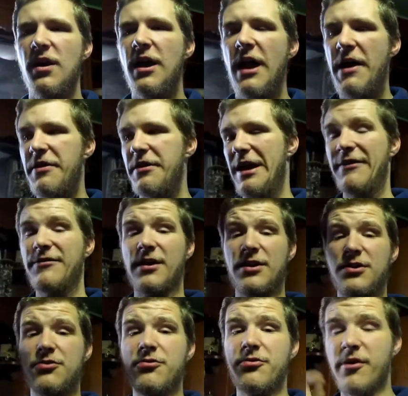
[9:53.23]
And then after I
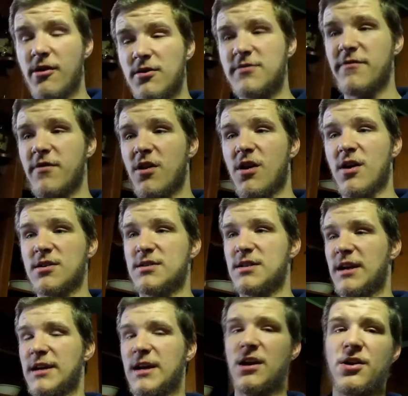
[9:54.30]
do those vlogs, then
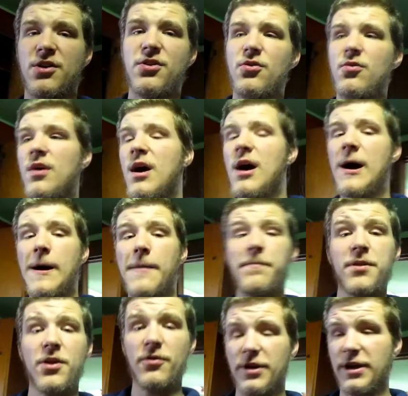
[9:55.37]
I gotta do
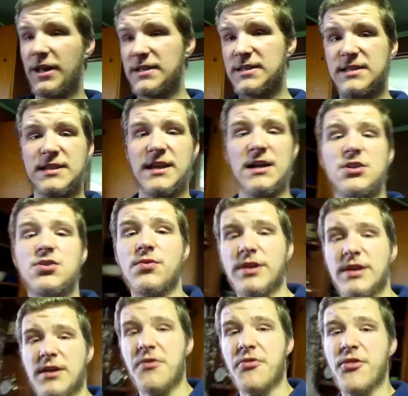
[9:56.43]
uploading and
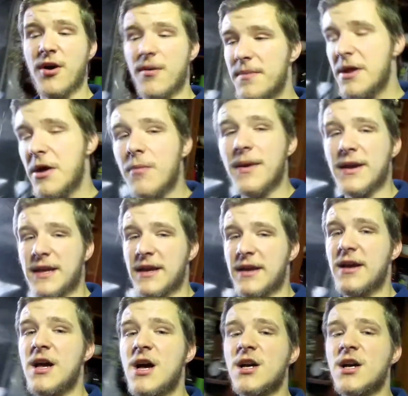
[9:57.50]
scheduling and thumbnail making.